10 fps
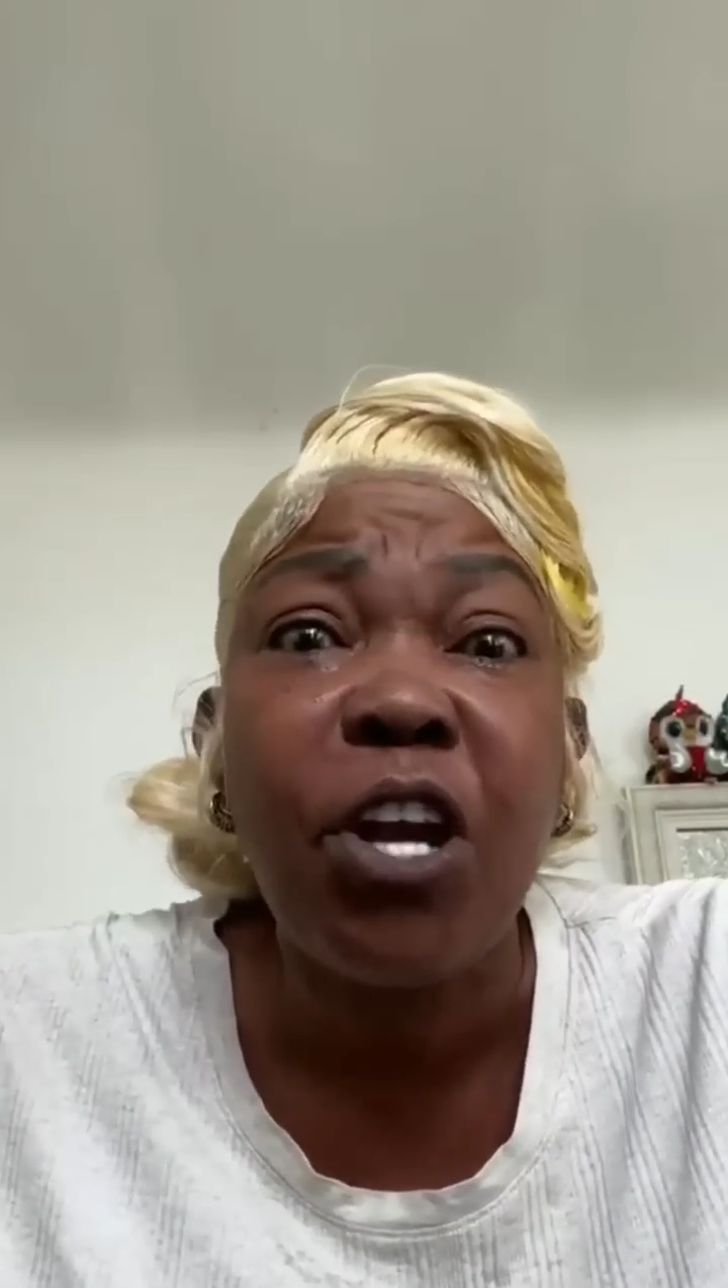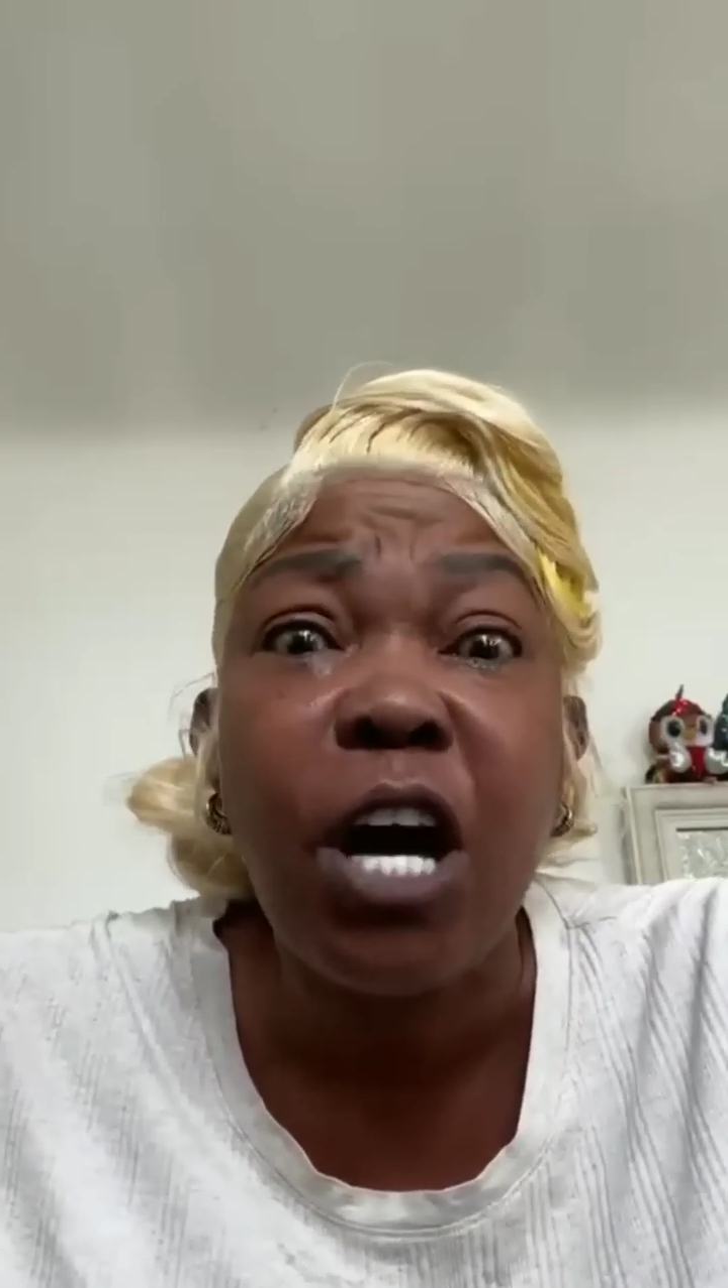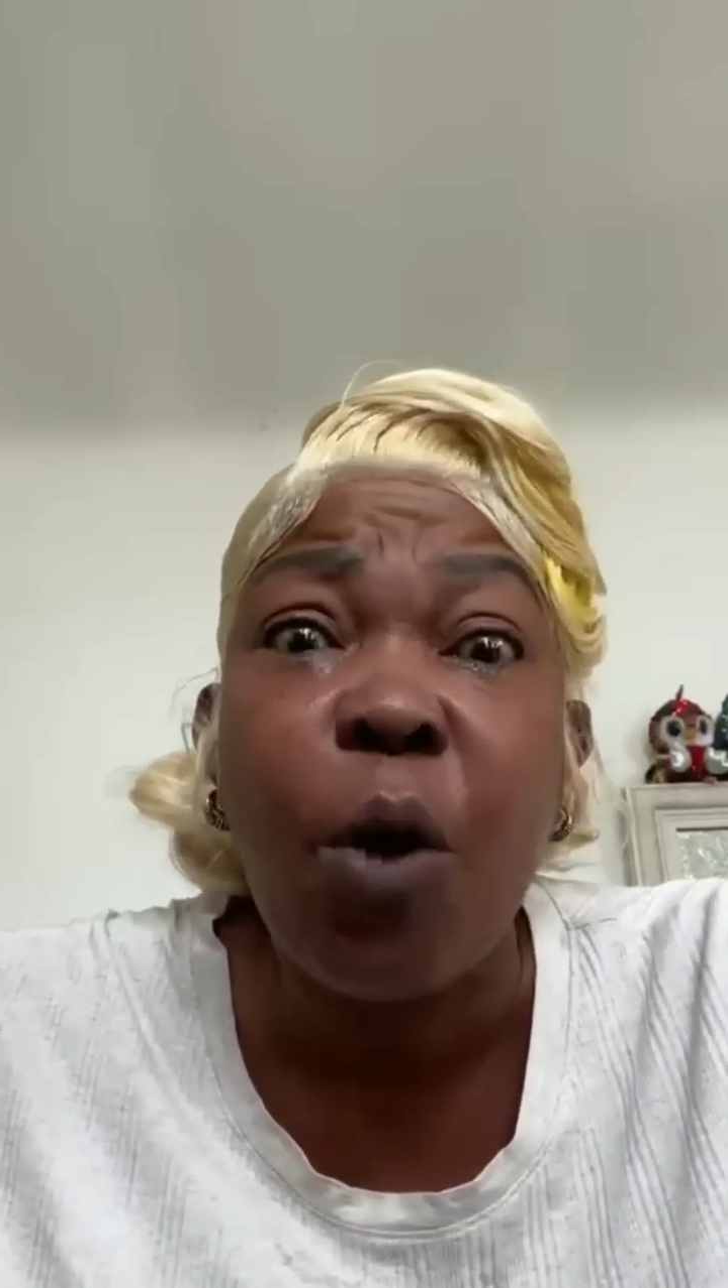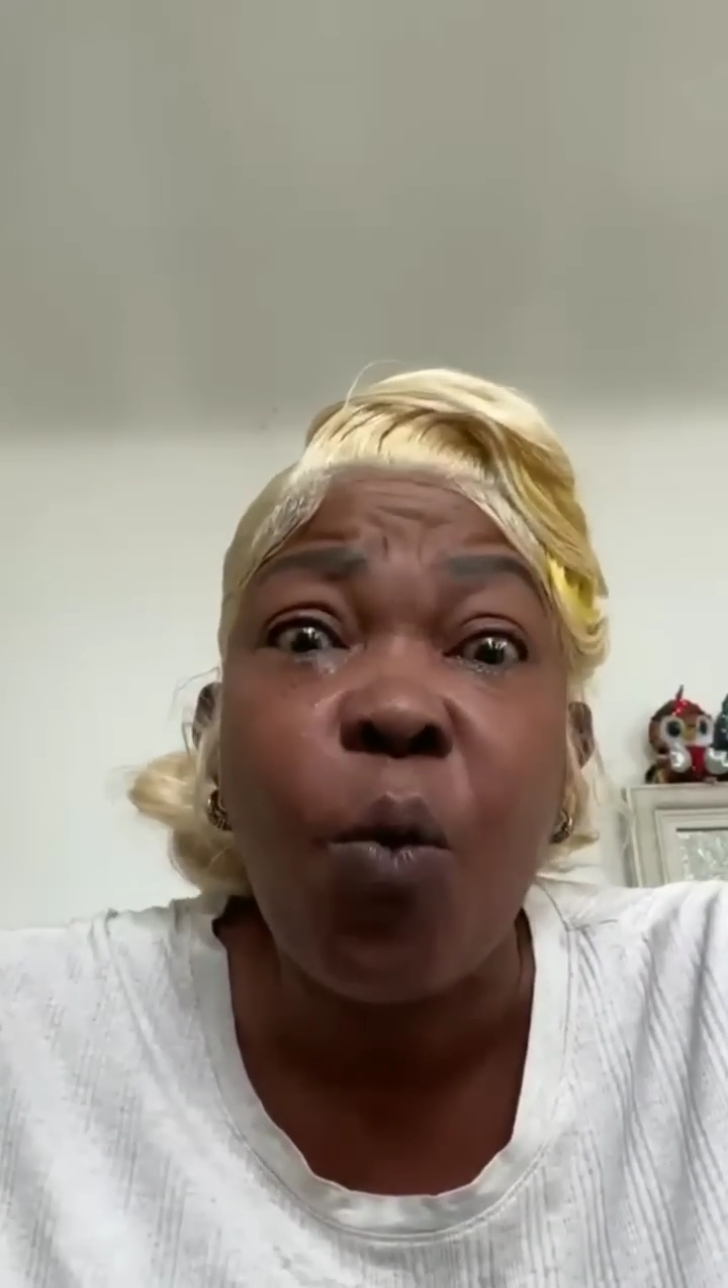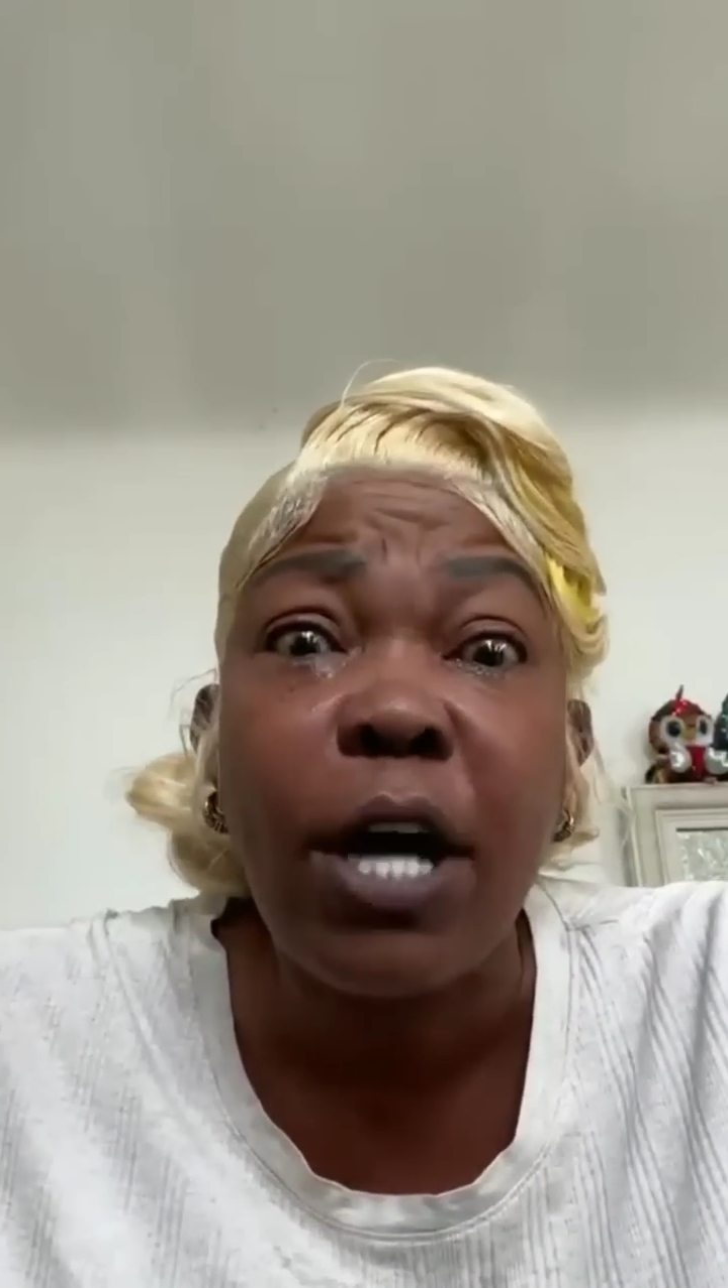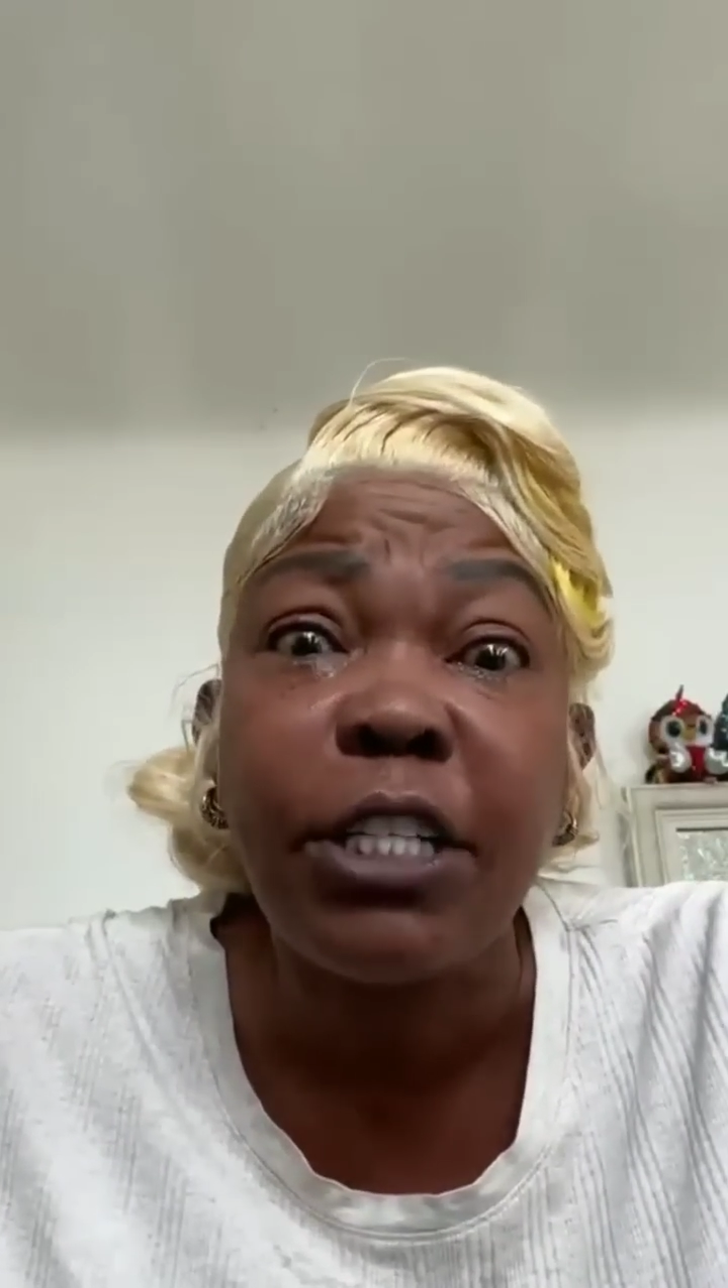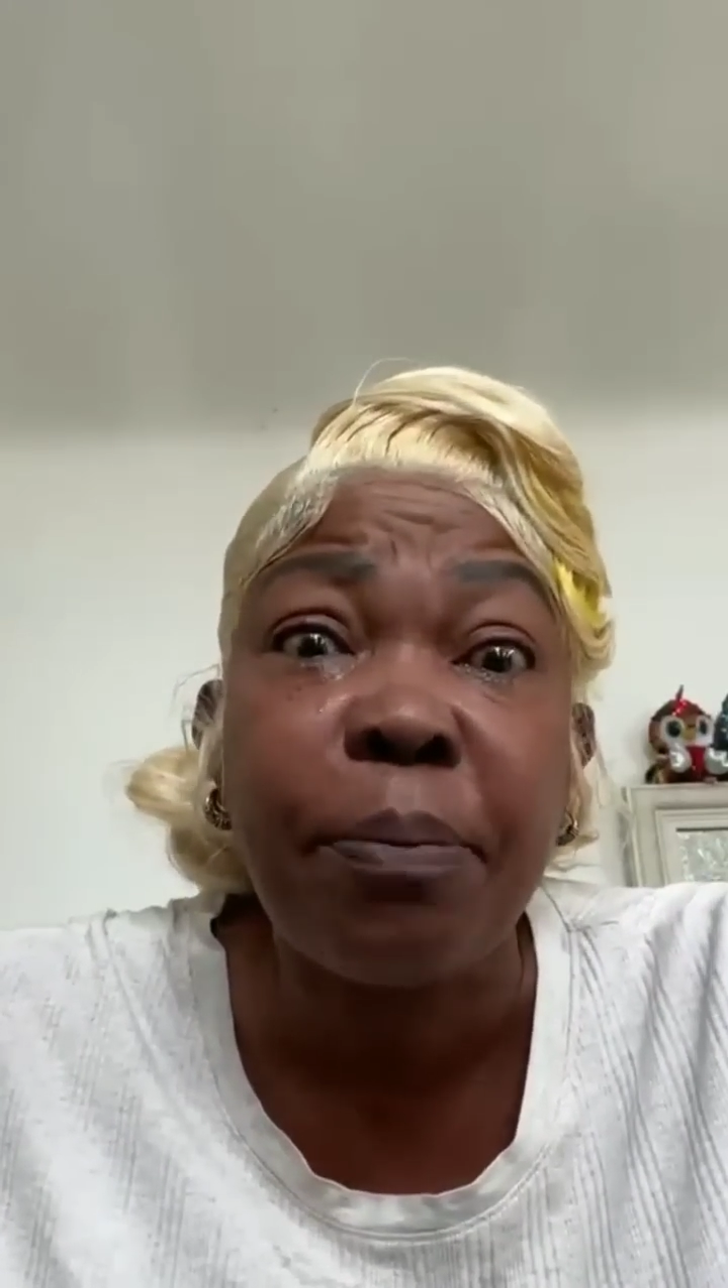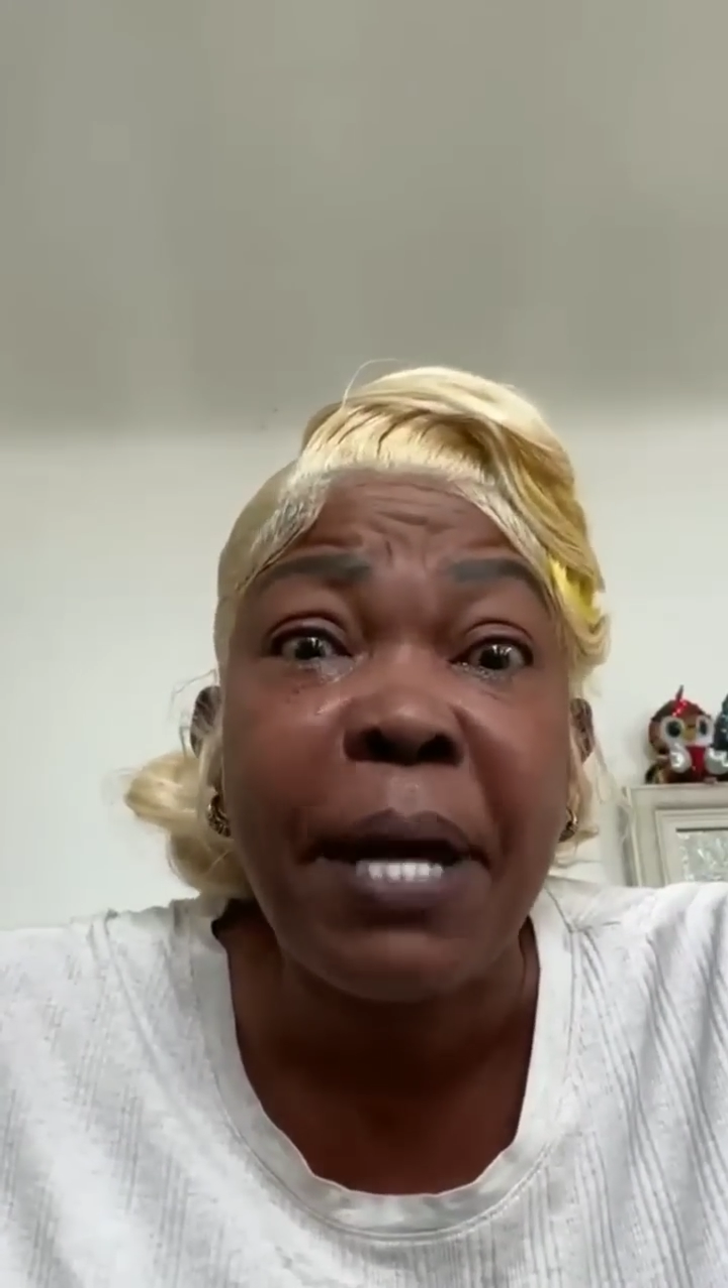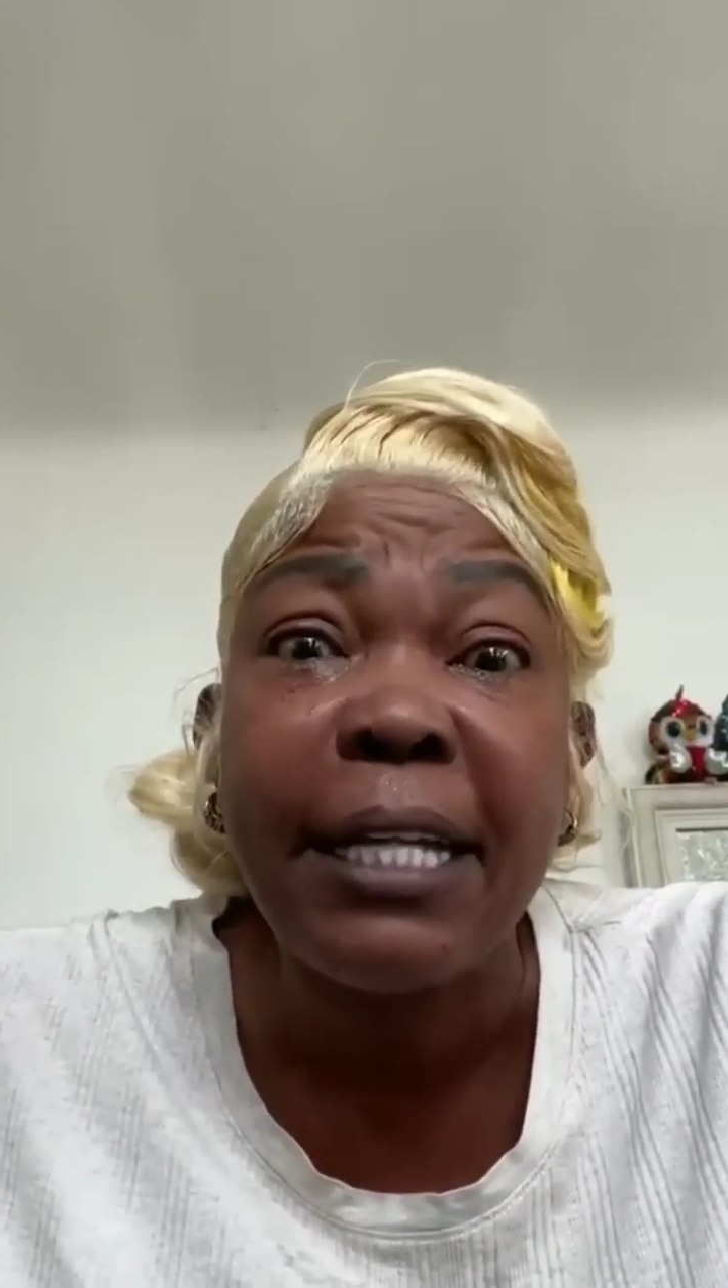down and watch me,